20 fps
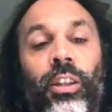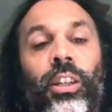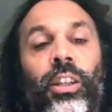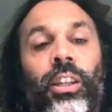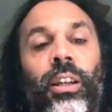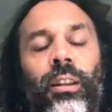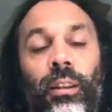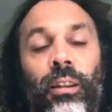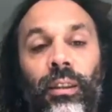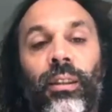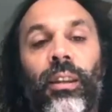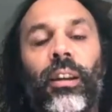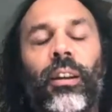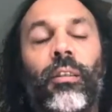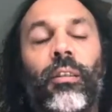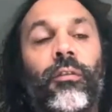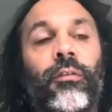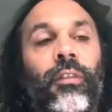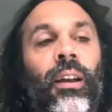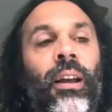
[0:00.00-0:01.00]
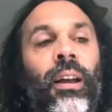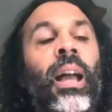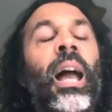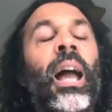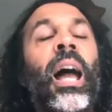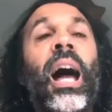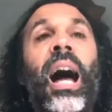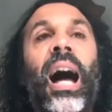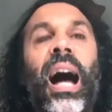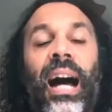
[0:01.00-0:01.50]
and of
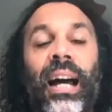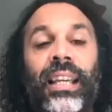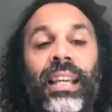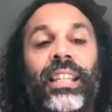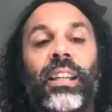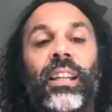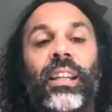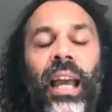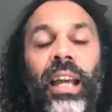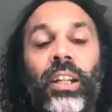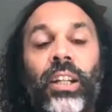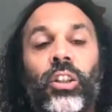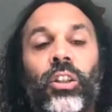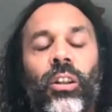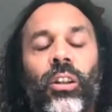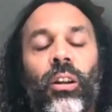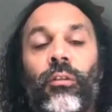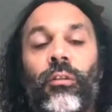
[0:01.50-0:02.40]
isolation, of